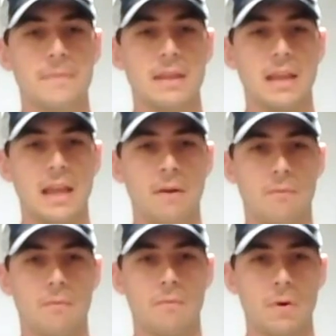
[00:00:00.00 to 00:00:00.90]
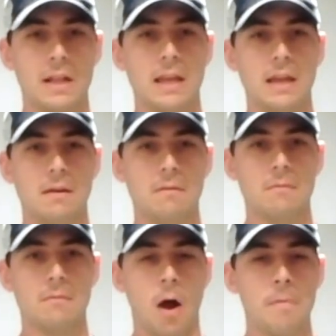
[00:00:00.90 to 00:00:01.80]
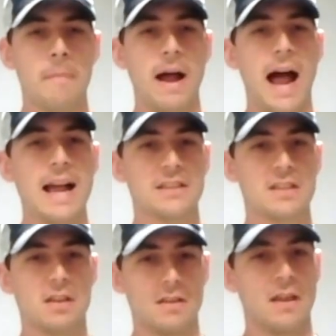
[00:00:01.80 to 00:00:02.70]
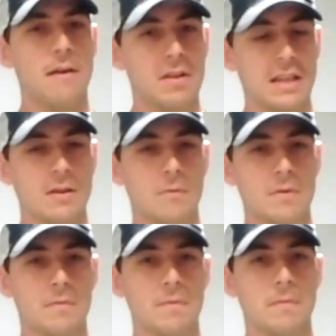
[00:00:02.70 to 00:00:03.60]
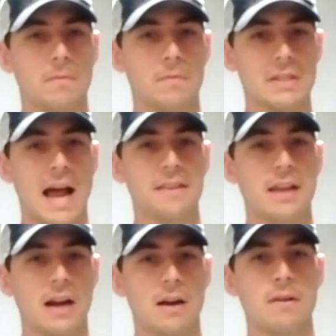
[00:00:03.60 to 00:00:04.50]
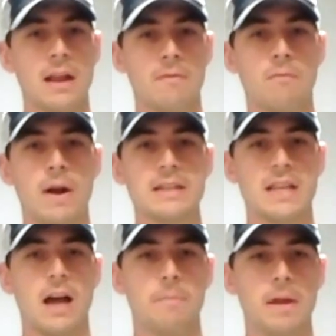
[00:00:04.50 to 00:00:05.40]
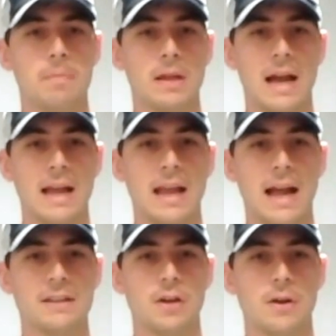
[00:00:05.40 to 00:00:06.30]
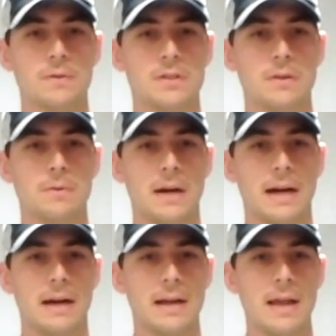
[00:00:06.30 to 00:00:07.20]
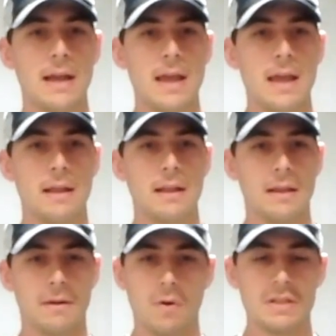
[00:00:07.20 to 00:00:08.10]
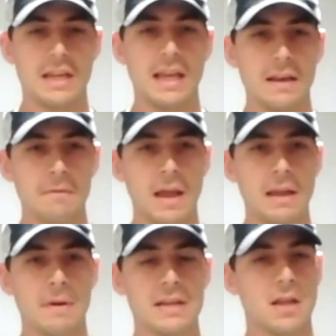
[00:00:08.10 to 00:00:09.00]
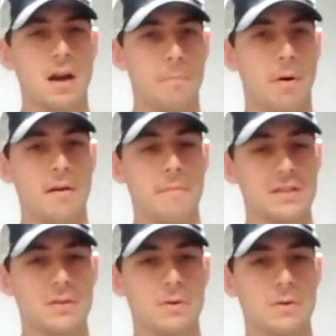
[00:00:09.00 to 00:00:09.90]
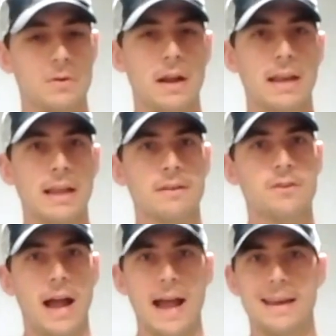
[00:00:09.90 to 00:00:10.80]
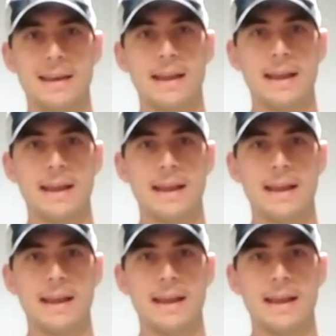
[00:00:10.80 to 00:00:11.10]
It really opened my eyes to everything that was out there and ways to help people. And I chose to, once again, make my stutter a part of my story and try and